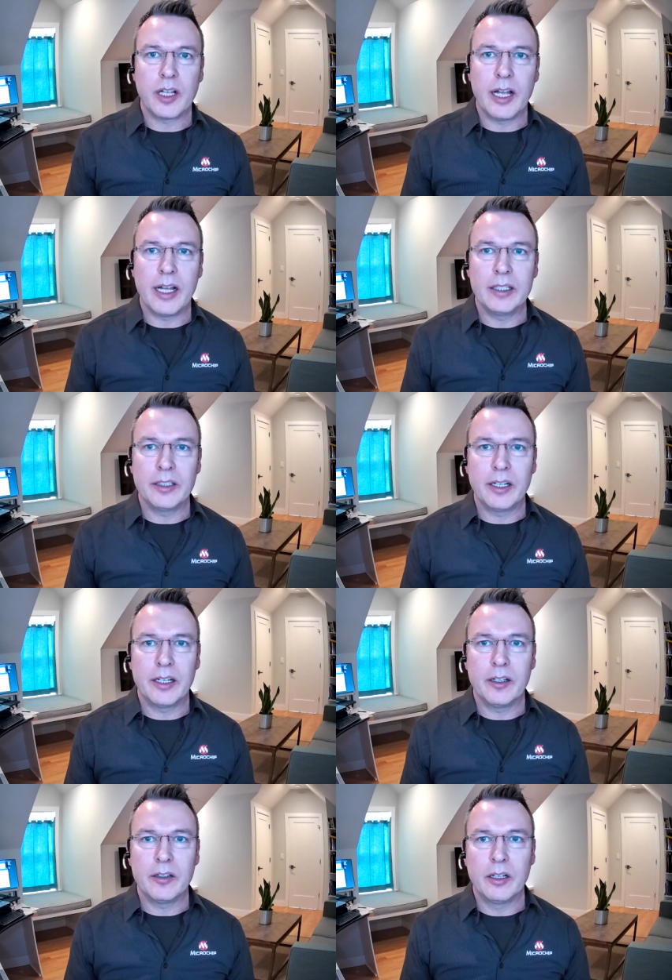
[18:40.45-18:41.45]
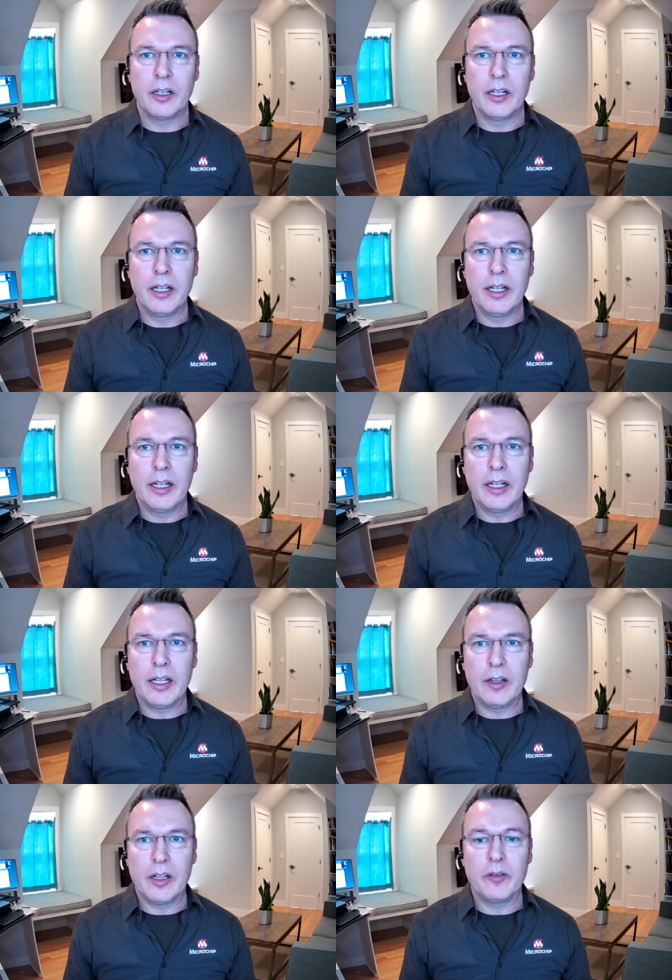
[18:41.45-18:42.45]
And uh,
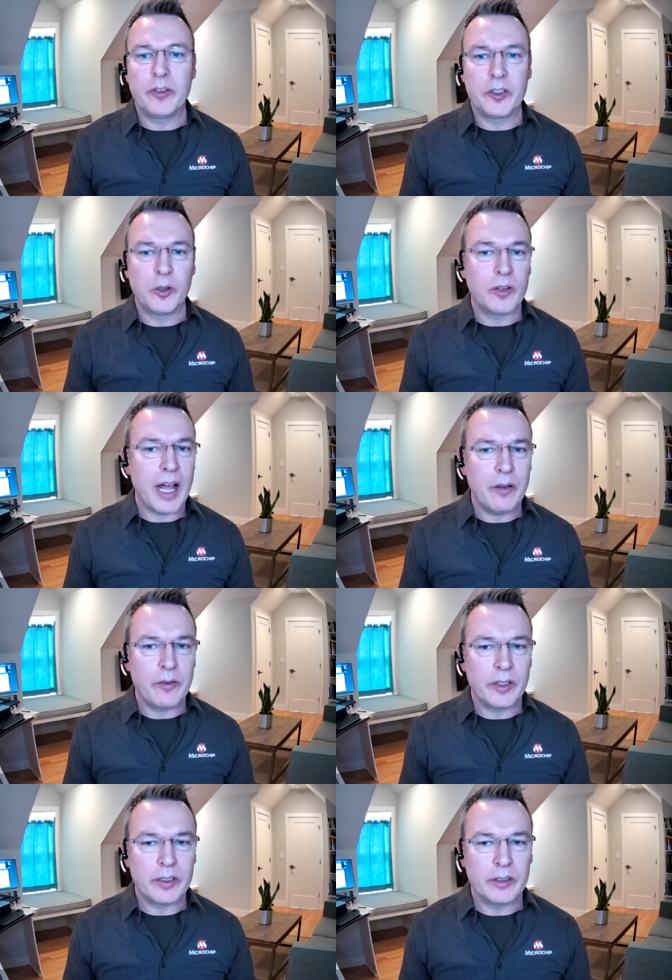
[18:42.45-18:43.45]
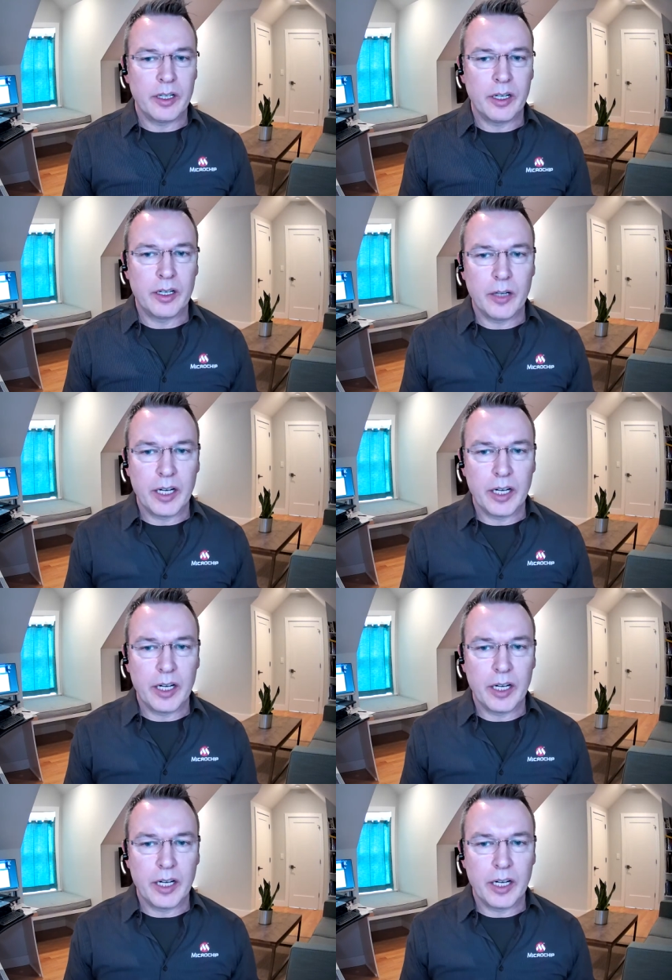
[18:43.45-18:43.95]
if you don't have a,